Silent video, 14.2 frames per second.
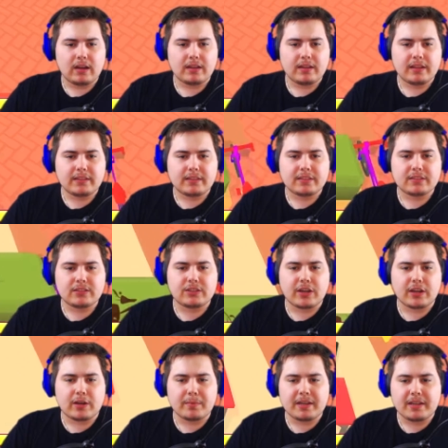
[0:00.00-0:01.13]
Uh, hit these
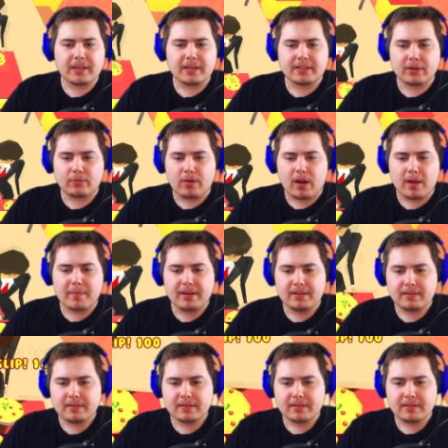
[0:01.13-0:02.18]
gentlemen eating their ramen.